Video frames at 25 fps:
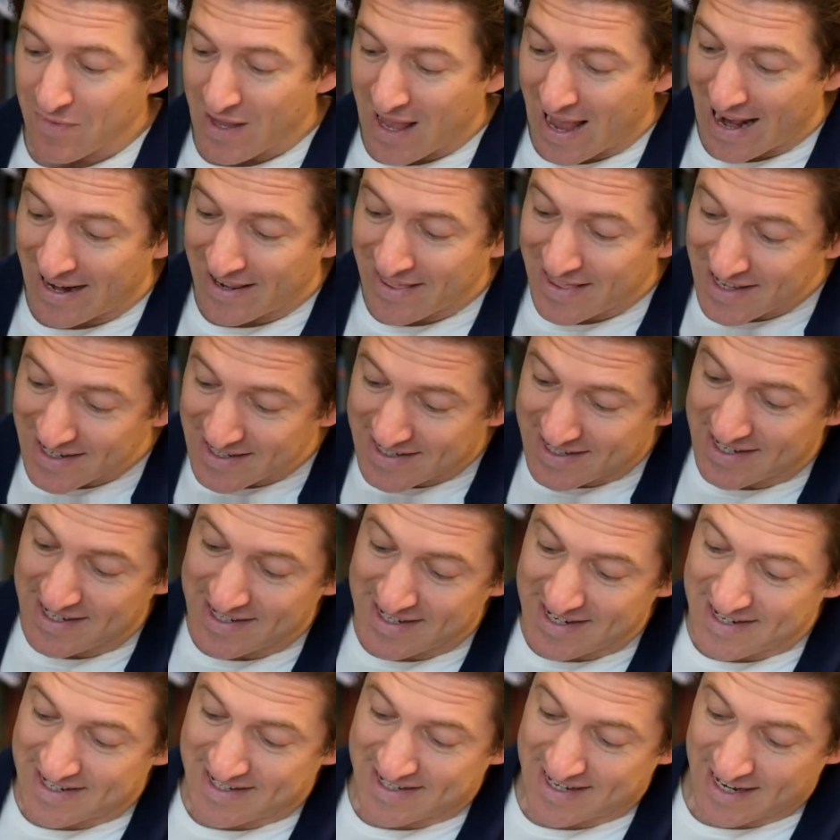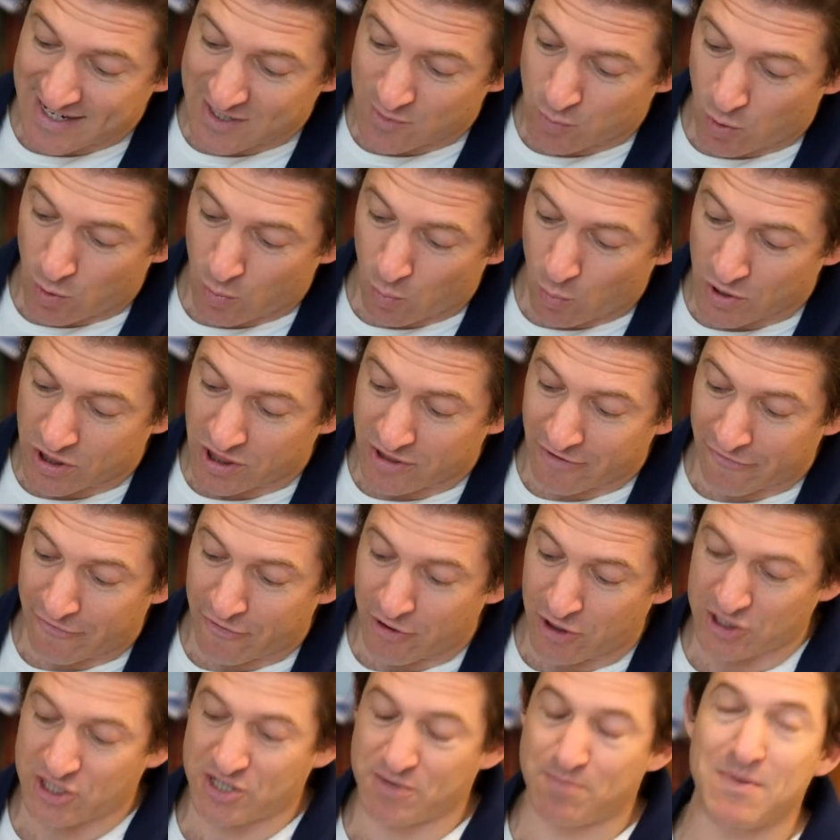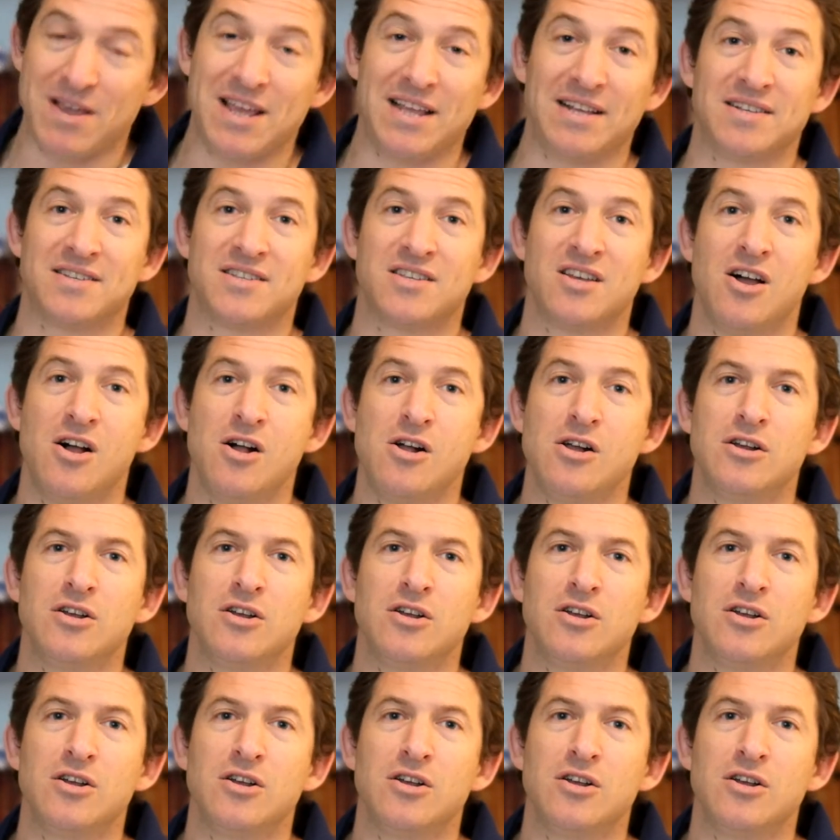And this is, he says, what the verse means.